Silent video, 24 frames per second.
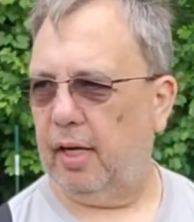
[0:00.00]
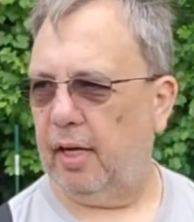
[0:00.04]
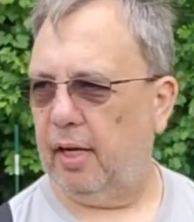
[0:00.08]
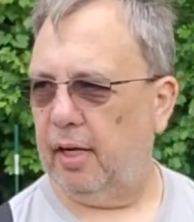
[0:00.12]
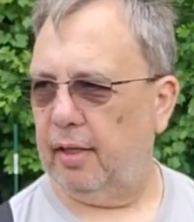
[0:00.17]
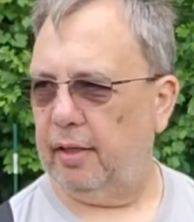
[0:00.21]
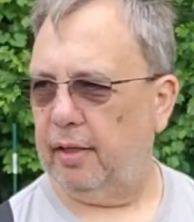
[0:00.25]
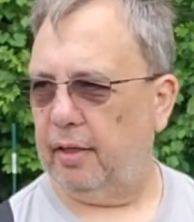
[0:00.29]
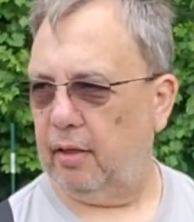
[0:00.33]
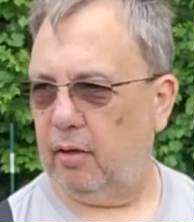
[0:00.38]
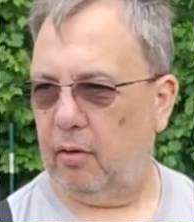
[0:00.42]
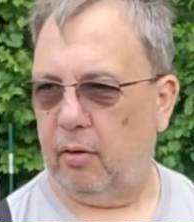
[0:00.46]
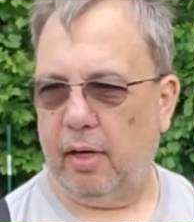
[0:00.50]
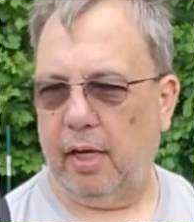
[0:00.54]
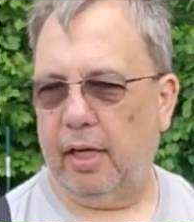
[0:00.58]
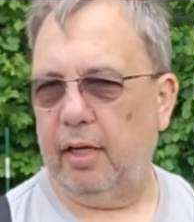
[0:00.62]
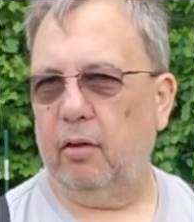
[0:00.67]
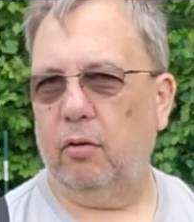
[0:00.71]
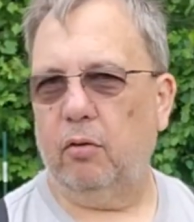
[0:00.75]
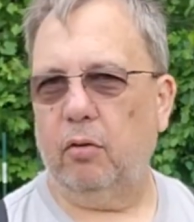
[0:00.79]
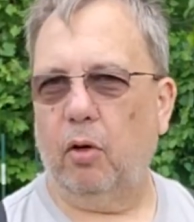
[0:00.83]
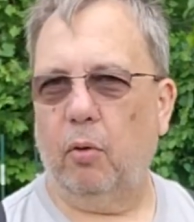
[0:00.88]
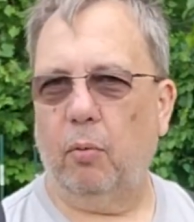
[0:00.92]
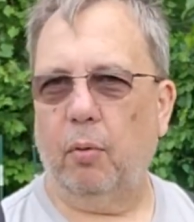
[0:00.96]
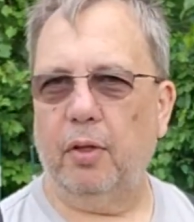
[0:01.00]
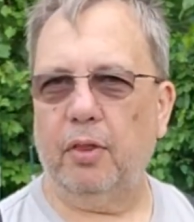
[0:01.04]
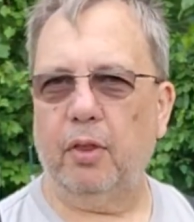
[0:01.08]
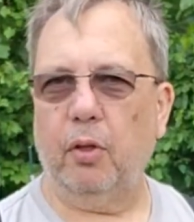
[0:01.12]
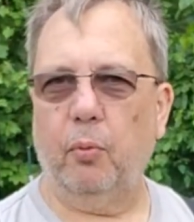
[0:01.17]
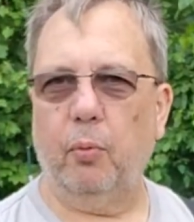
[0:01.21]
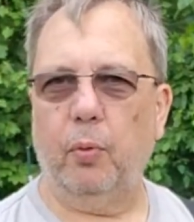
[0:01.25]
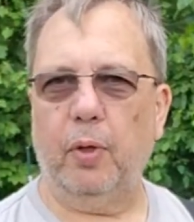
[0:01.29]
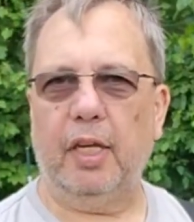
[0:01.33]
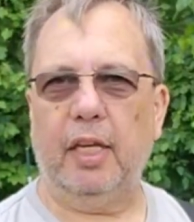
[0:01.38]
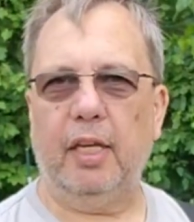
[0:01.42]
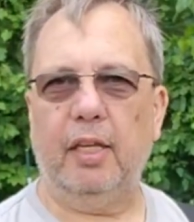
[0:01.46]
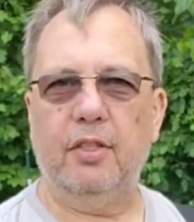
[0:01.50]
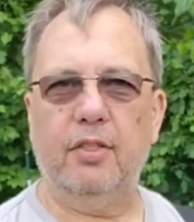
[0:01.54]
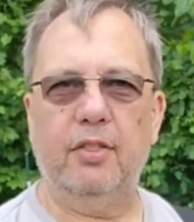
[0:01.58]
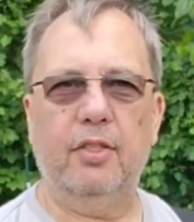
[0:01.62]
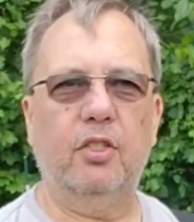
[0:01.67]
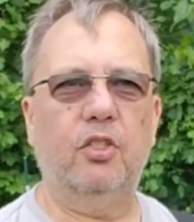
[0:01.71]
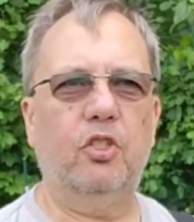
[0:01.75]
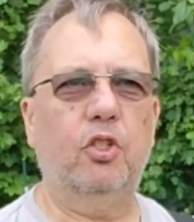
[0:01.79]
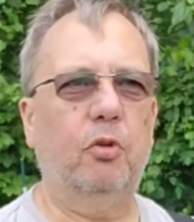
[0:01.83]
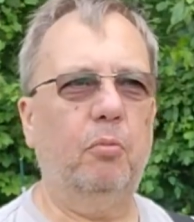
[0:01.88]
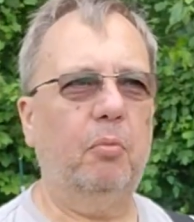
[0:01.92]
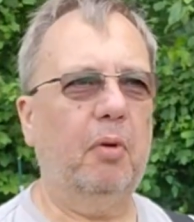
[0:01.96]
I don't know what the weeds
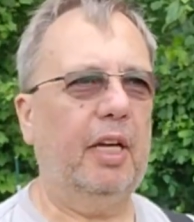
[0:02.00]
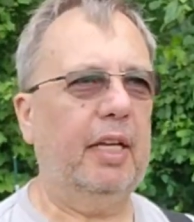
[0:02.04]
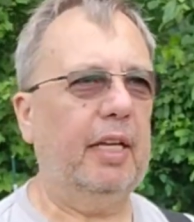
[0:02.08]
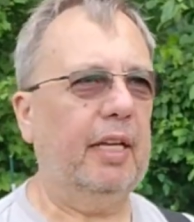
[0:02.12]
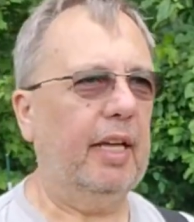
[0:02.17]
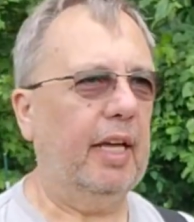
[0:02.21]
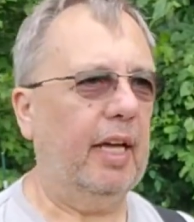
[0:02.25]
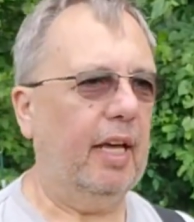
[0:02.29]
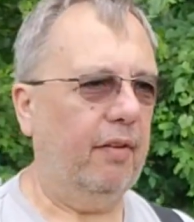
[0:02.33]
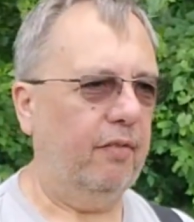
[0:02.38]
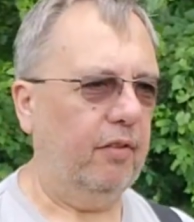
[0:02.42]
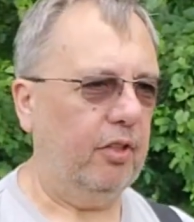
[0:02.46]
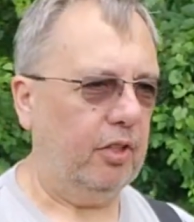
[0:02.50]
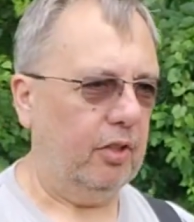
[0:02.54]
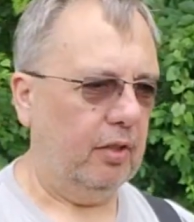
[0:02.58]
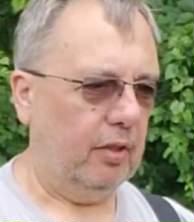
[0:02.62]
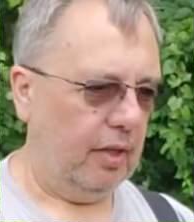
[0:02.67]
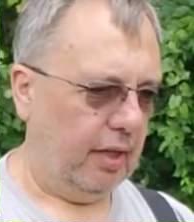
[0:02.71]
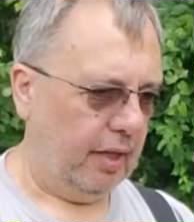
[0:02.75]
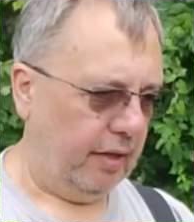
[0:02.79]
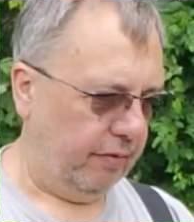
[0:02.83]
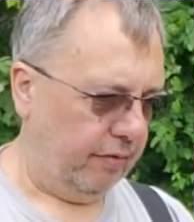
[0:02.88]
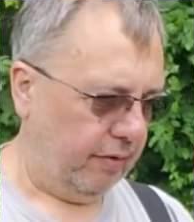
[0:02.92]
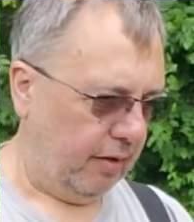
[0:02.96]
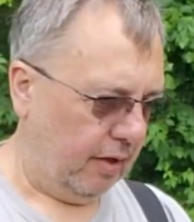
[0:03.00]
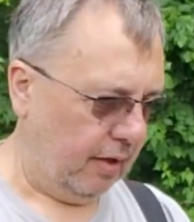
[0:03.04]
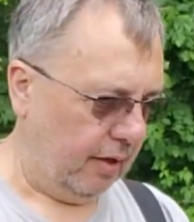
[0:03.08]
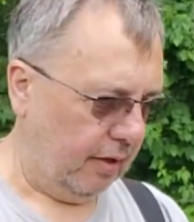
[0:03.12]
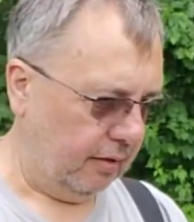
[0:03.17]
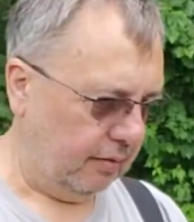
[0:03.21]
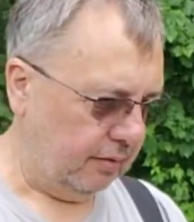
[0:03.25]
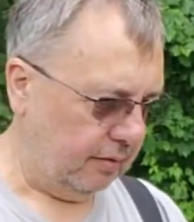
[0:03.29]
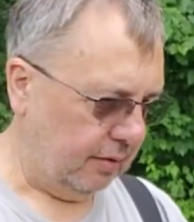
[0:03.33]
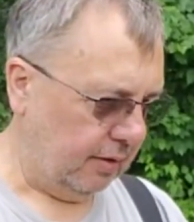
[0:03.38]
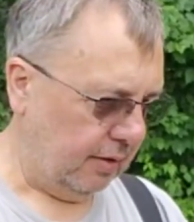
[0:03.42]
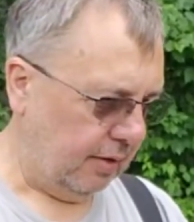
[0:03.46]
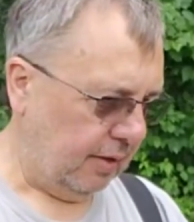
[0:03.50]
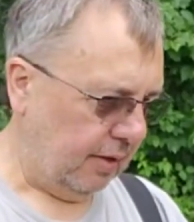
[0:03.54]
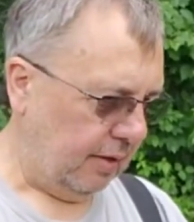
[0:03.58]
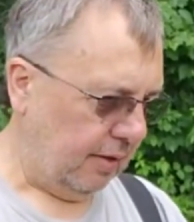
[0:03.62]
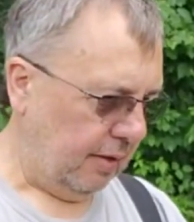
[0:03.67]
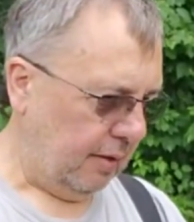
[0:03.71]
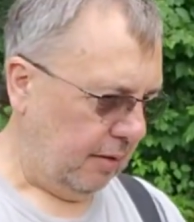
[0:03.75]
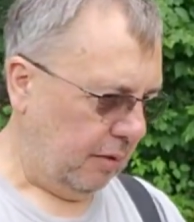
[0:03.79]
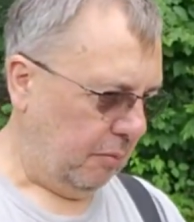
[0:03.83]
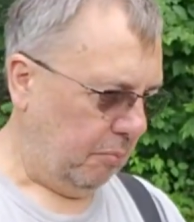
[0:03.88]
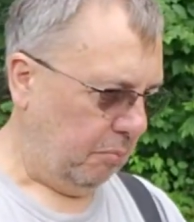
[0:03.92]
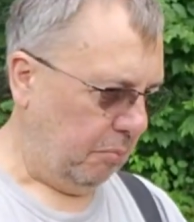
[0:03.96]
that you might have in your life are,
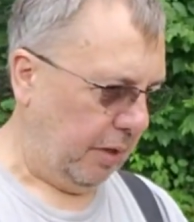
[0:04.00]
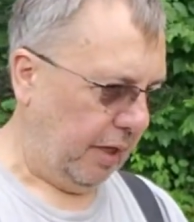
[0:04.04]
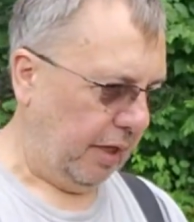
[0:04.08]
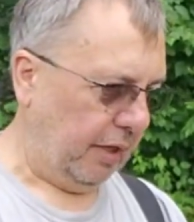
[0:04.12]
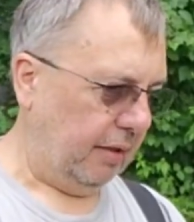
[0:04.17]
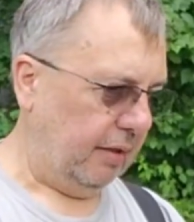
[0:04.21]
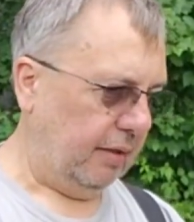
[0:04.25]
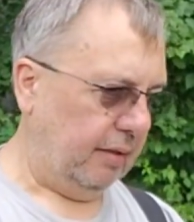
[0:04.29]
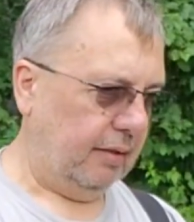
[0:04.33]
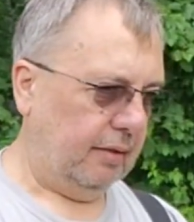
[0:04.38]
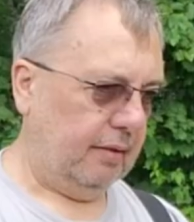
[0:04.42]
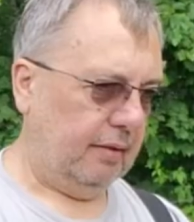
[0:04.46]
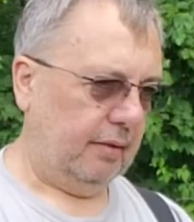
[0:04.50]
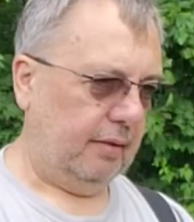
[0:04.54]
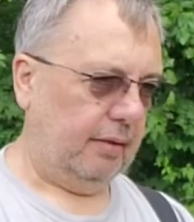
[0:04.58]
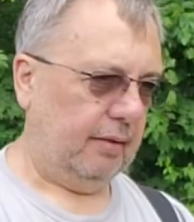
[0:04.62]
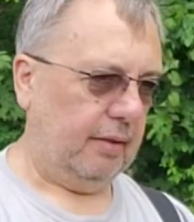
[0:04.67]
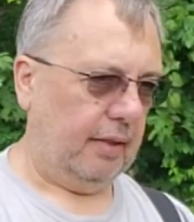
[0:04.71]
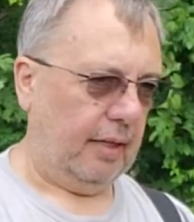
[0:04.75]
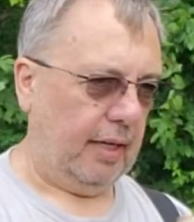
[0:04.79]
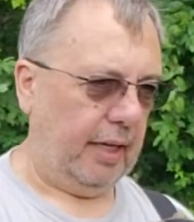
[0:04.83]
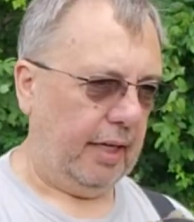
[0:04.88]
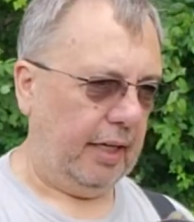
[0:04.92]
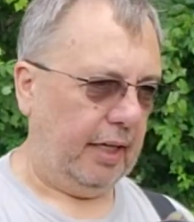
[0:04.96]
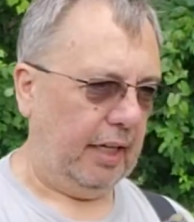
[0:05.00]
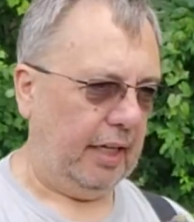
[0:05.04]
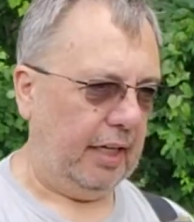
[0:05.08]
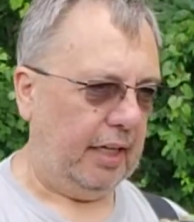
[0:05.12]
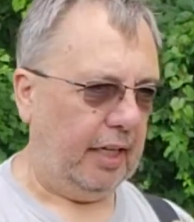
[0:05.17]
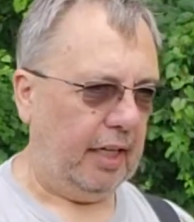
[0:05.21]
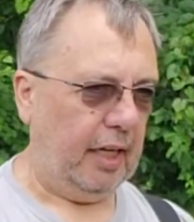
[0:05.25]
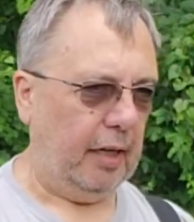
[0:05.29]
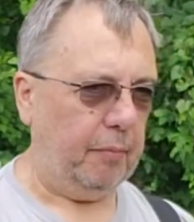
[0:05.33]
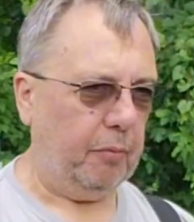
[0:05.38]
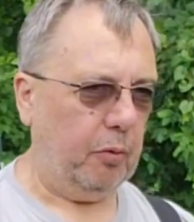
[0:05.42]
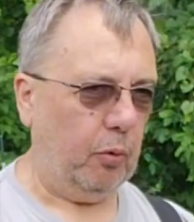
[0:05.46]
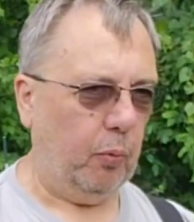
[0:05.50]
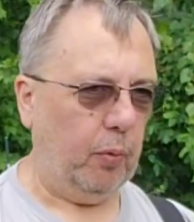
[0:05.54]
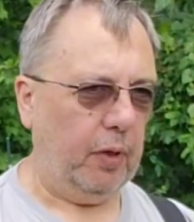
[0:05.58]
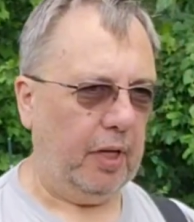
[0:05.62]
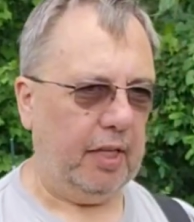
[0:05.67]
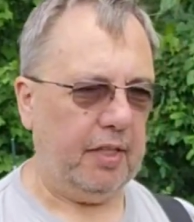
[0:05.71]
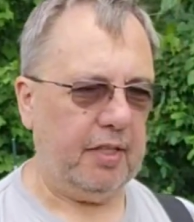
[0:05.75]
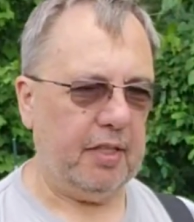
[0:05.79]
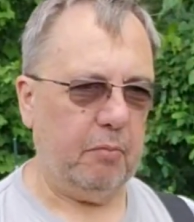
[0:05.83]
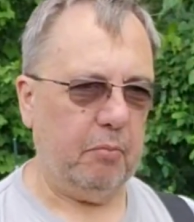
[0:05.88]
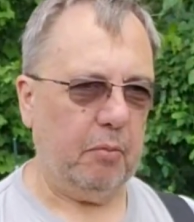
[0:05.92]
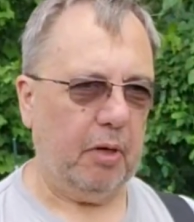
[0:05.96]
but I need to keep the
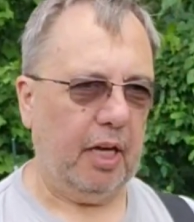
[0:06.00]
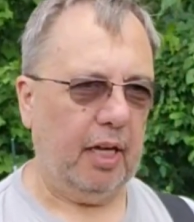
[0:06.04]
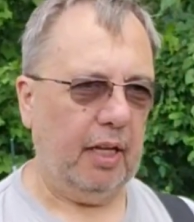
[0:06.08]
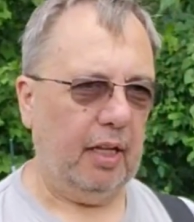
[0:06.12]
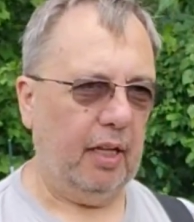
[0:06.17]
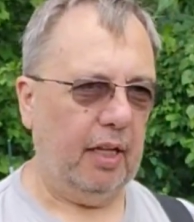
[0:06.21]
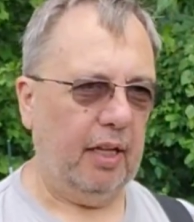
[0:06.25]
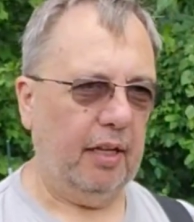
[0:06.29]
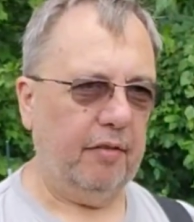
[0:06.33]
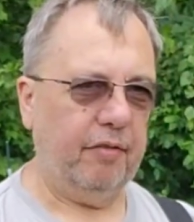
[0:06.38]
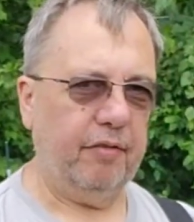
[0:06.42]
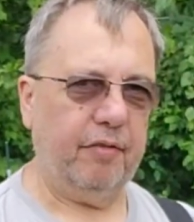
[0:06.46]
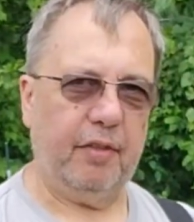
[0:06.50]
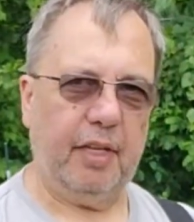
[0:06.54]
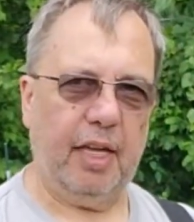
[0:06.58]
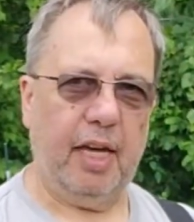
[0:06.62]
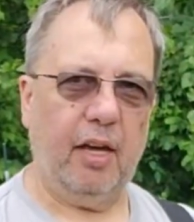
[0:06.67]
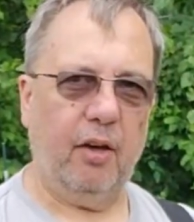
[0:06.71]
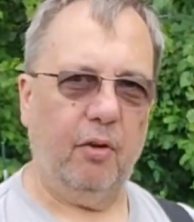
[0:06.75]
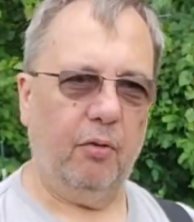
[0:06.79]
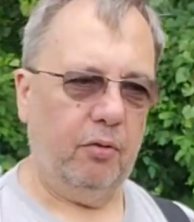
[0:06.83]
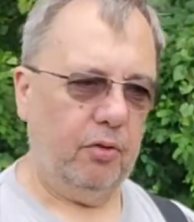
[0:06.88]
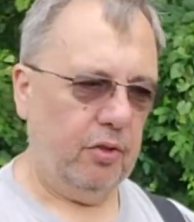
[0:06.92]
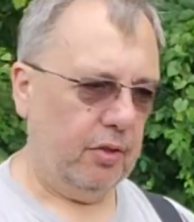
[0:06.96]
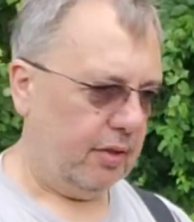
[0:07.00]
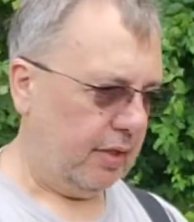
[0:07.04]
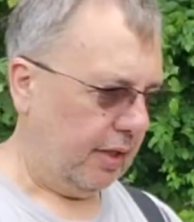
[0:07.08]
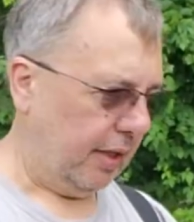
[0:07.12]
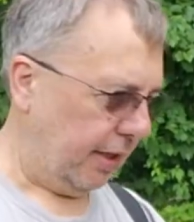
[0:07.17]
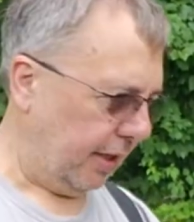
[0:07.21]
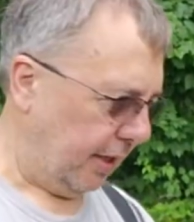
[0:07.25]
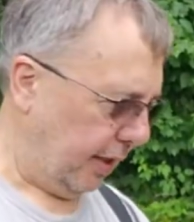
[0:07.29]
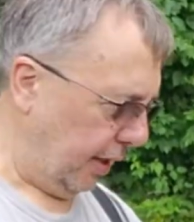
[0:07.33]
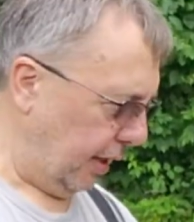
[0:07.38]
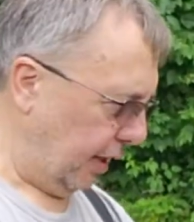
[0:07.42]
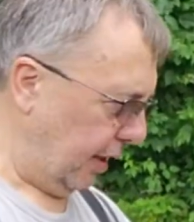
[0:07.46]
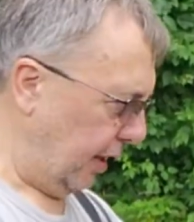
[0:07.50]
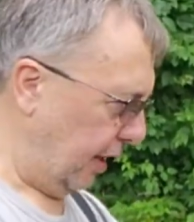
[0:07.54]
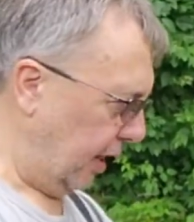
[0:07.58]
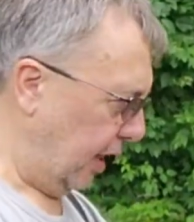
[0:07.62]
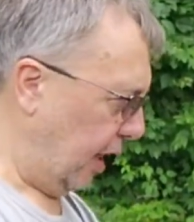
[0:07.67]
weeds in my life down, just like I need to